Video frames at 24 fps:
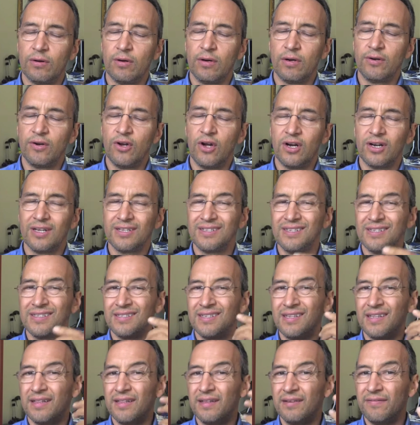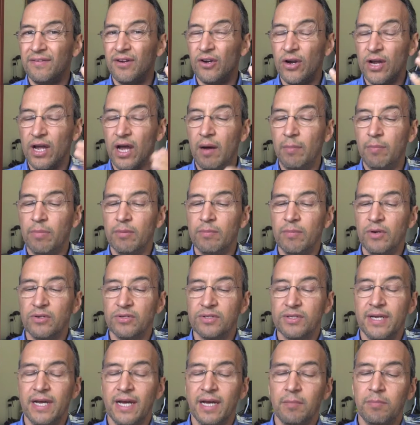non-existent in the very
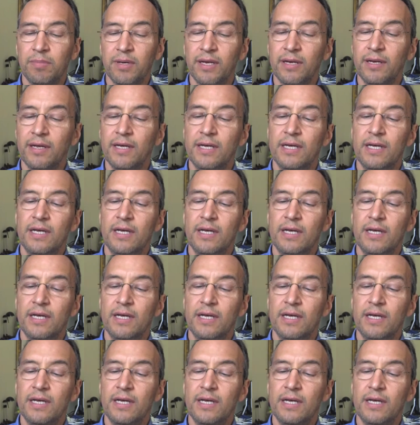uppermost neck, but